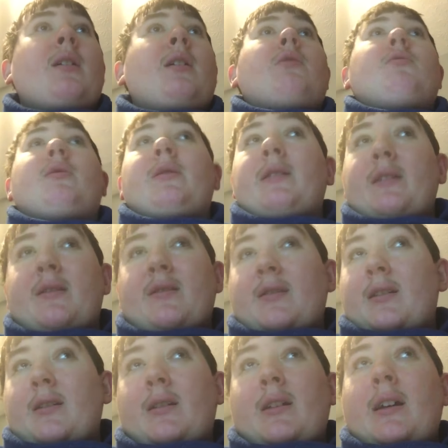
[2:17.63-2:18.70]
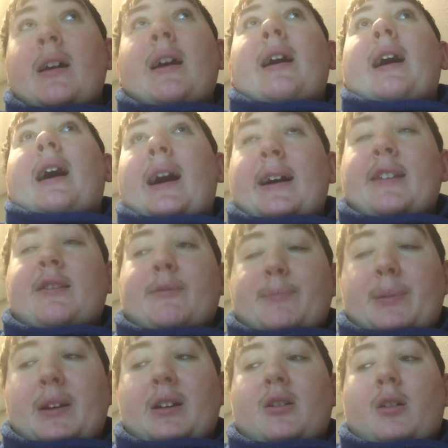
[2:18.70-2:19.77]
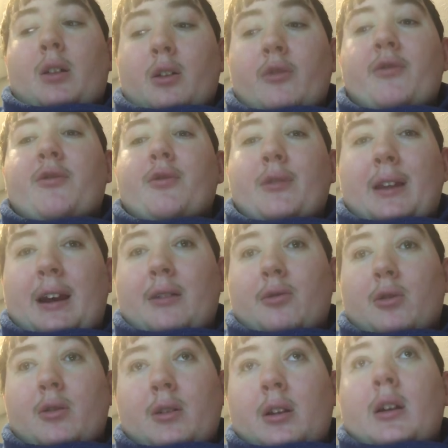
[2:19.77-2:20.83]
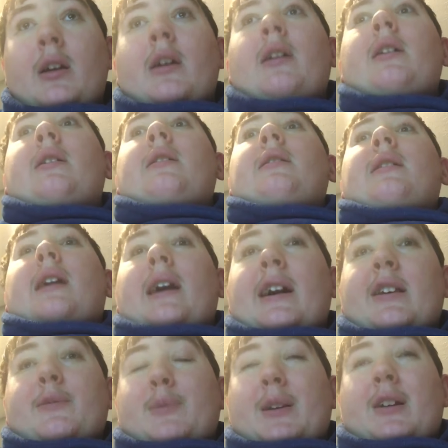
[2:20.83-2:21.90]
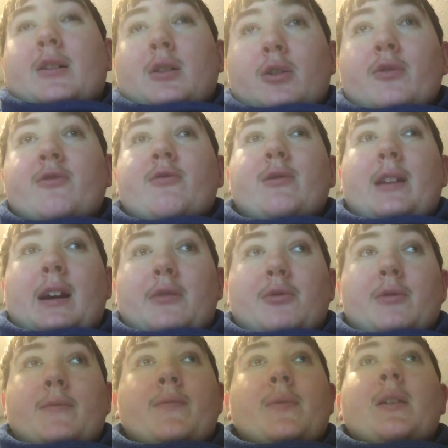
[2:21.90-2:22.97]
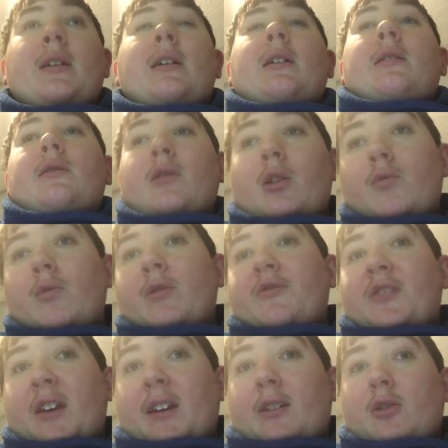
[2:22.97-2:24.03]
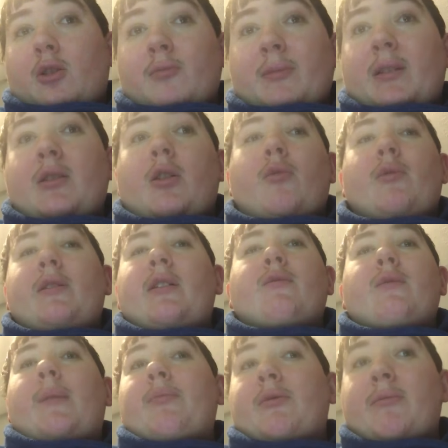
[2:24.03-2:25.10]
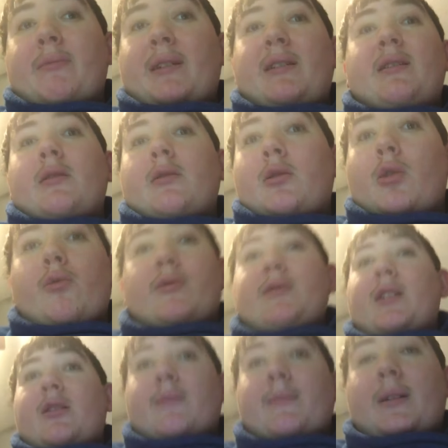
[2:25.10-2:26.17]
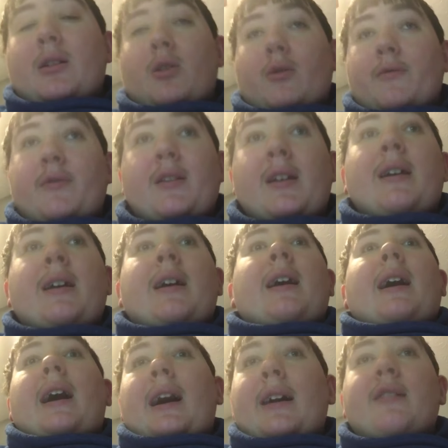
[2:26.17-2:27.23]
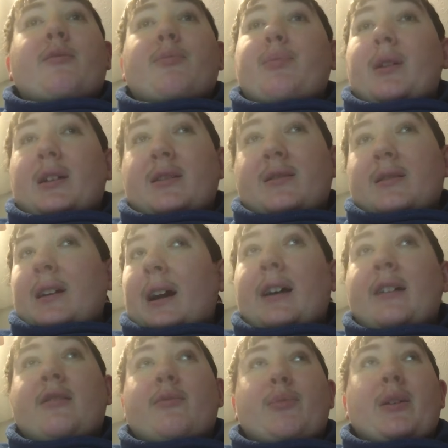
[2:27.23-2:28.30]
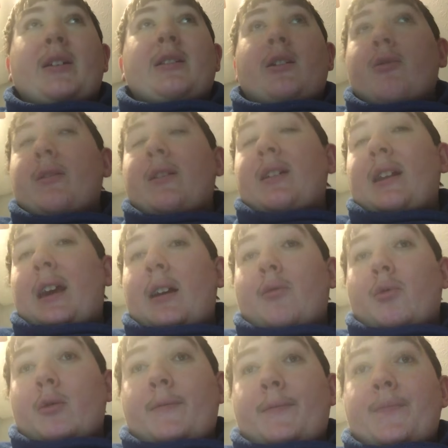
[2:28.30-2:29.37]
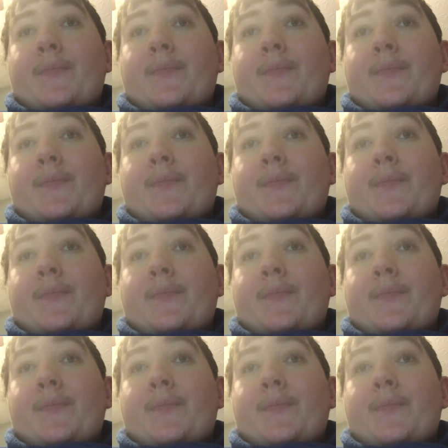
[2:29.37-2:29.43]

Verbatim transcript: Well, listen, I spent close to an hour. I spent close to an hour. No one checking on me. No one interrupting me. No one getting on my nerves. I spent I spent nearly an hour